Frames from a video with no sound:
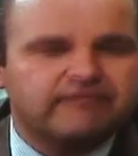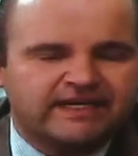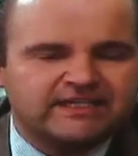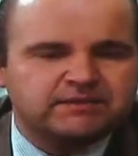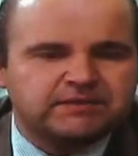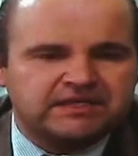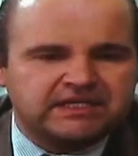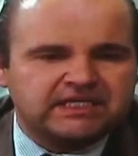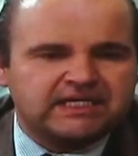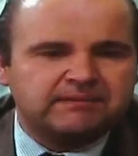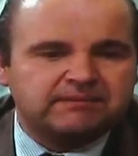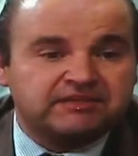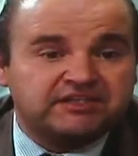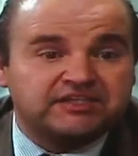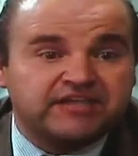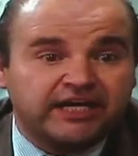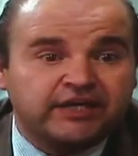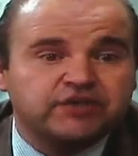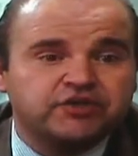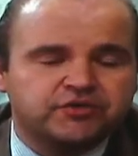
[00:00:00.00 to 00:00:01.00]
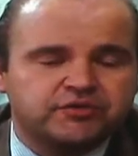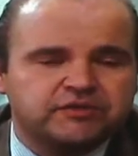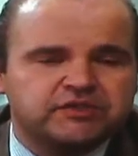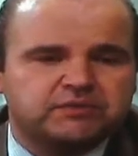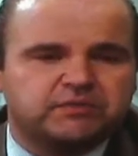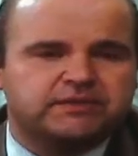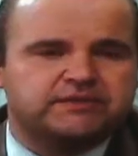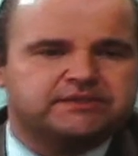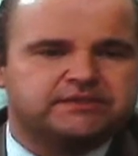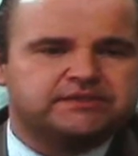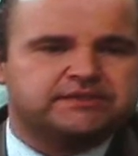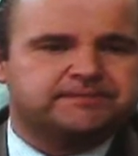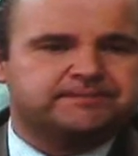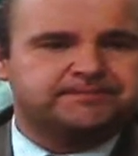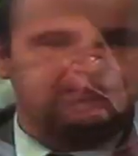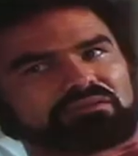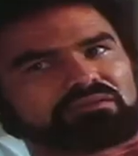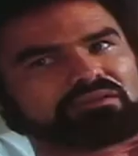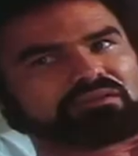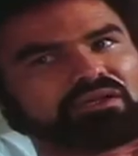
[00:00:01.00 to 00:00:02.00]
That's where they keep the dangerous ones.
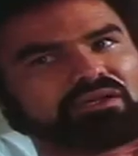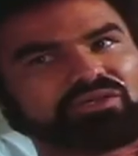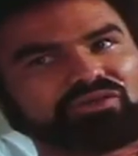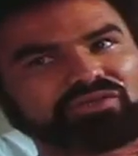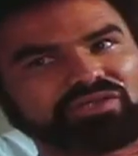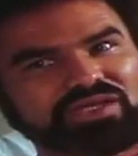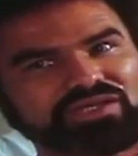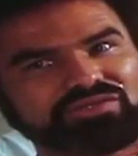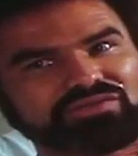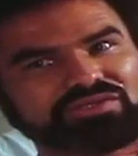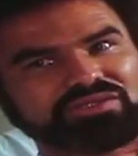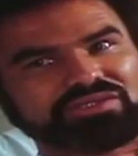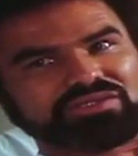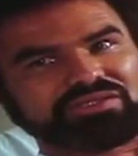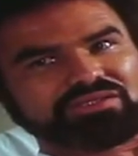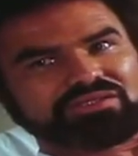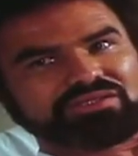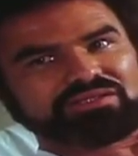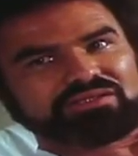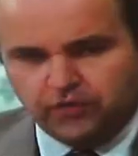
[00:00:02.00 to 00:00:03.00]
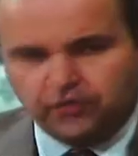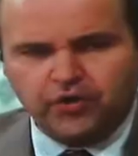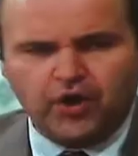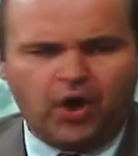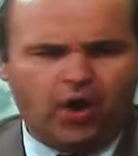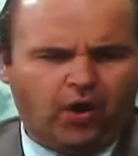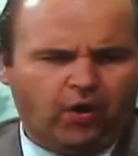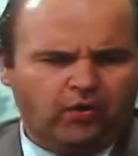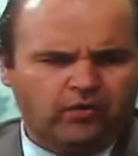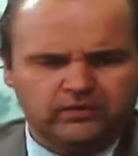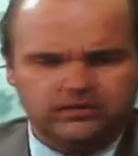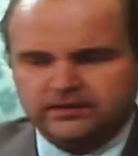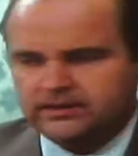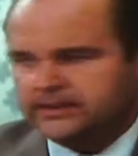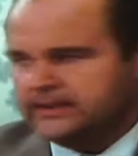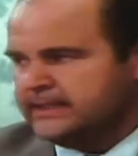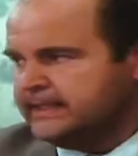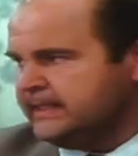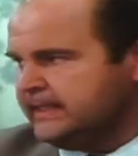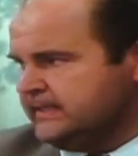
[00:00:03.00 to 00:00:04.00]
Are you dangerous? No.
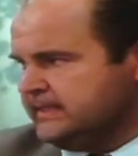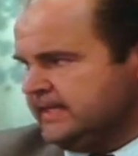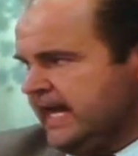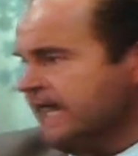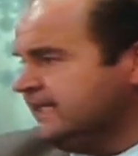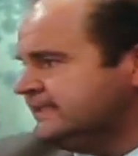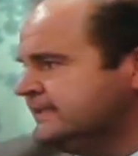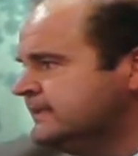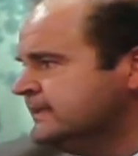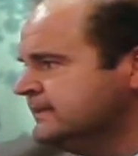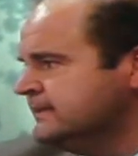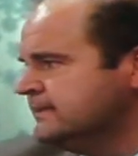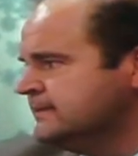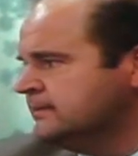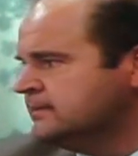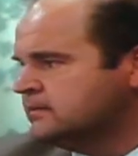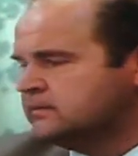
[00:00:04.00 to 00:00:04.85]
Yes!